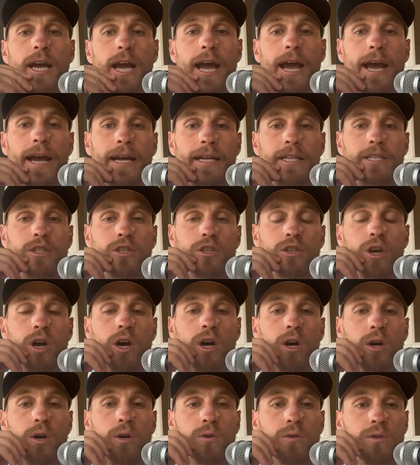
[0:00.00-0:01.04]
And
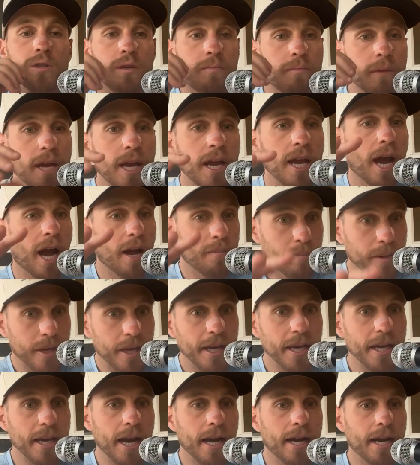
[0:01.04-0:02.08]
so to me, I
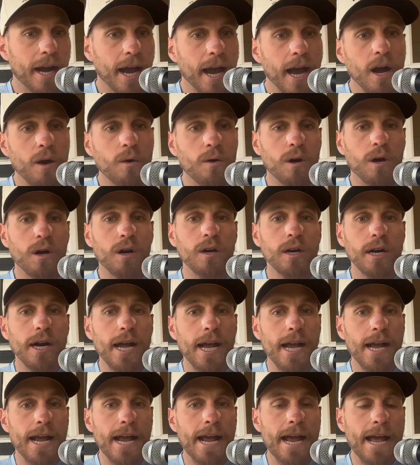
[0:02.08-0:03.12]
peed at an hour,
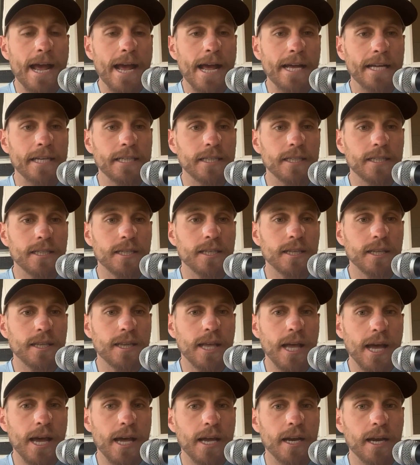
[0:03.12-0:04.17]
and
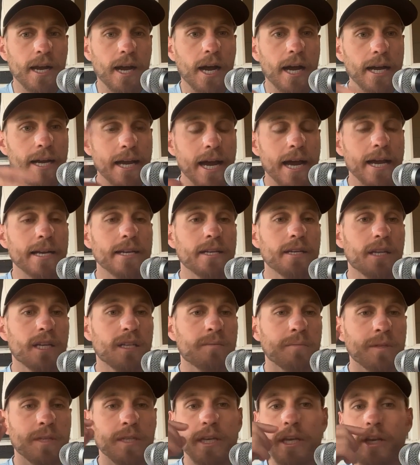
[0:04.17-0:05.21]
then I get into
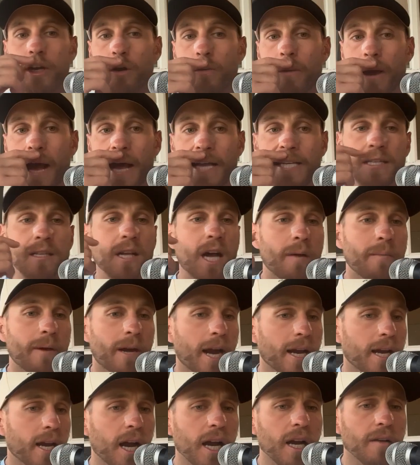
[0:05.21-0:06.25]
this Mosquito Pass climb, and
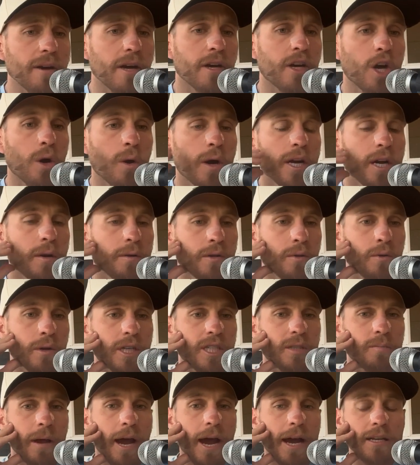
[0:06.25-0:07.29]
I kind of had no idea what to
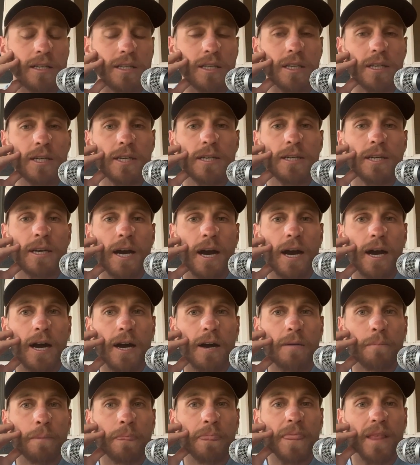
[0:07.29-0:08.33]
expect.
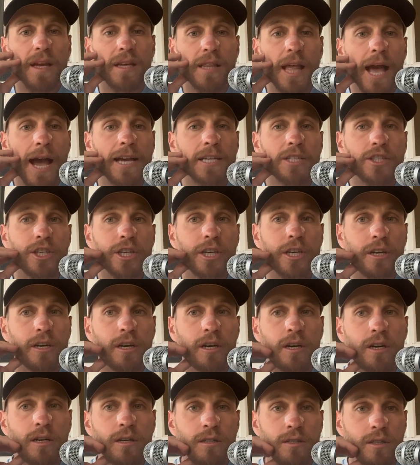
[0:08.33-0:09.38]
Last
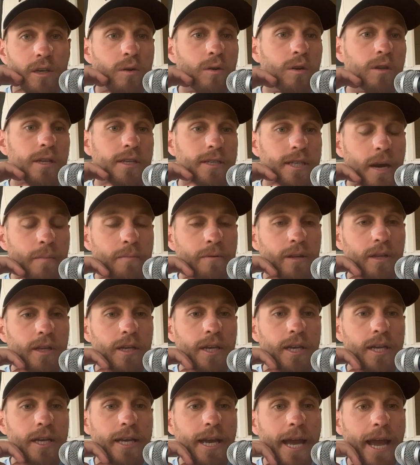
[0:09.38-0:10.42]
year, totally
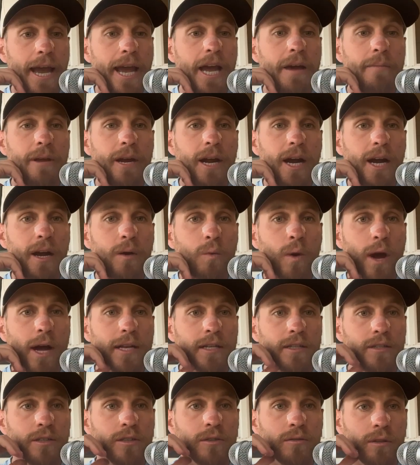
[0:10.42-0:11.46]
separately, Cam and I
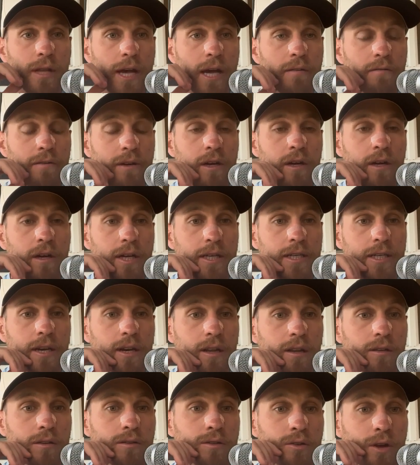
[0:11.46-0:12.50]
went to Leadville and did
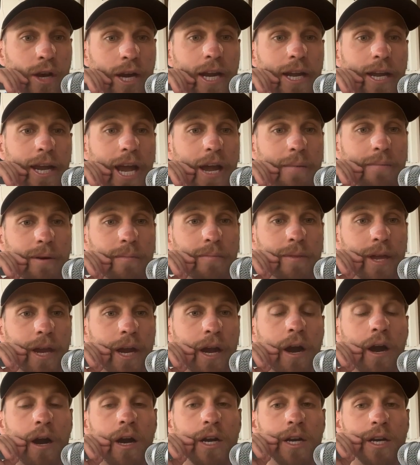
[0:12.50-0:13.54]
a little training camp up
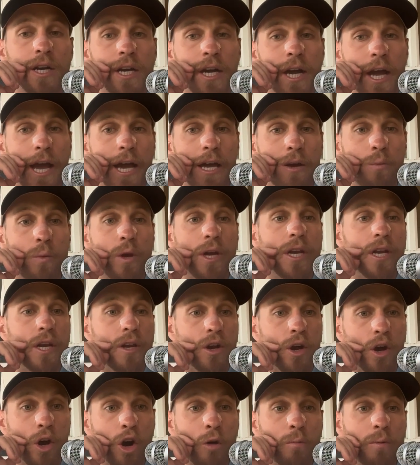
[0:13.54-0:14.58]
there, and we did
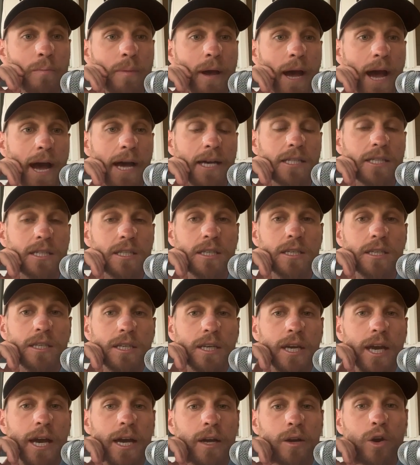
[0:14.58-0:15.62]
Hope Pass.
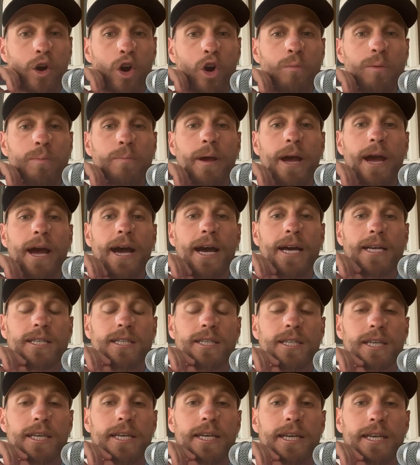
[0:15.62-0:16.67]
And Hope
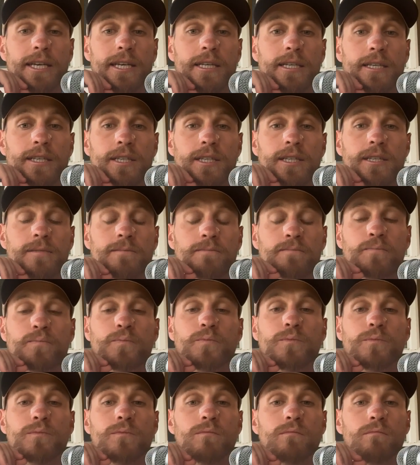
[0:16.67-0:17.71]
Pass is
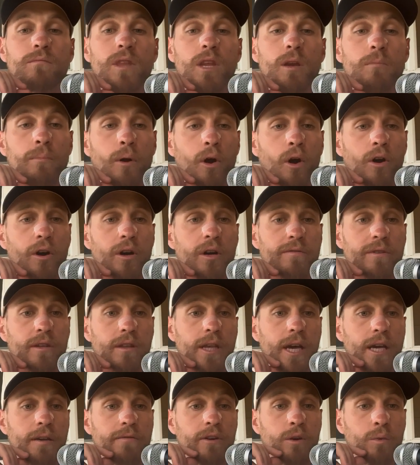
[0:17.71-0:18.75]
part of the
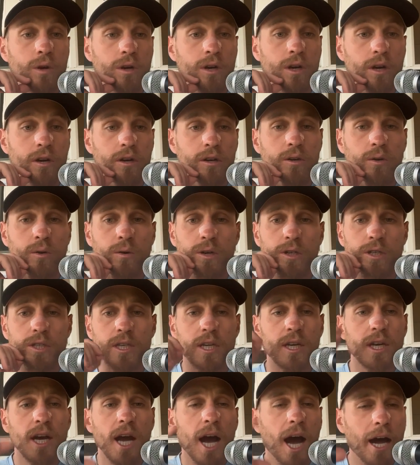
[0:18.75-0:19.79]
Leadville 100 course.
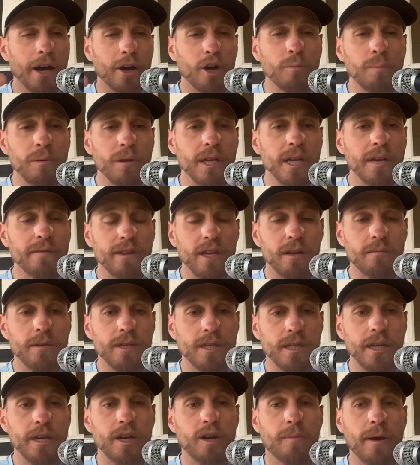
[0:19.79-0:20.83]
I don't believe that
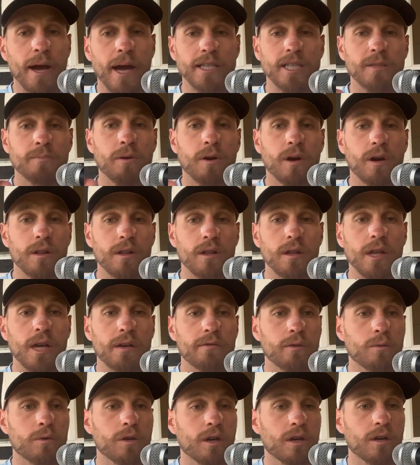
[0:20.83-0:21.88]
Mosquito Pass is part of the
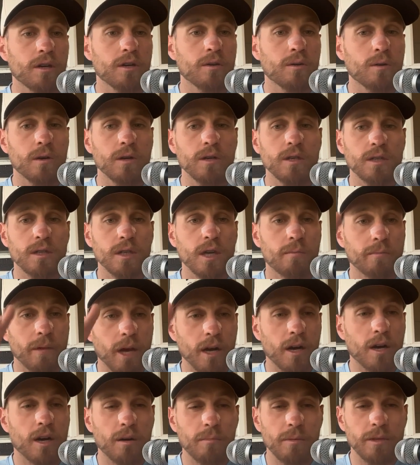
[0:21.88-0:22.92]
Leadville 100 course. I'm
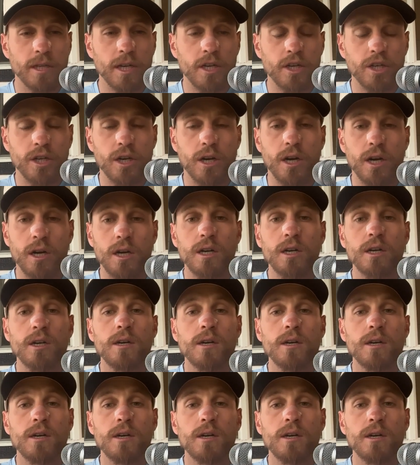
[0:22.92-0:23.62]
not 100% sure.